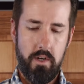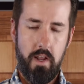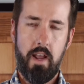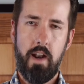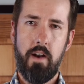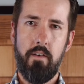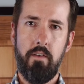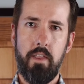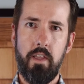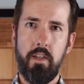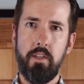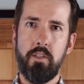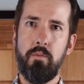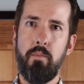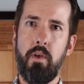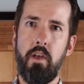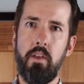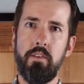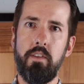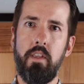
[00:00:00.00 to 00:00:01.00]
not everything
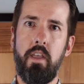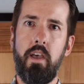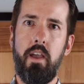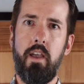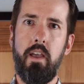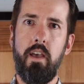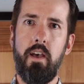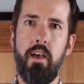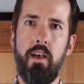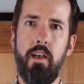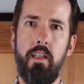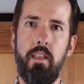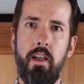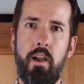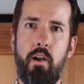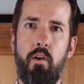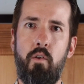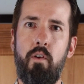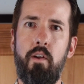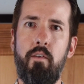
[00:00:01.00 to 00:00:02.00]
smells like a
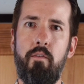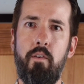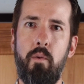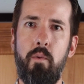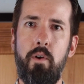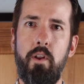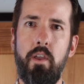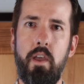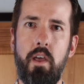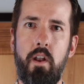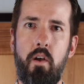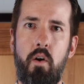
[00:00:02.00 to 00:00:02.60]
river when you get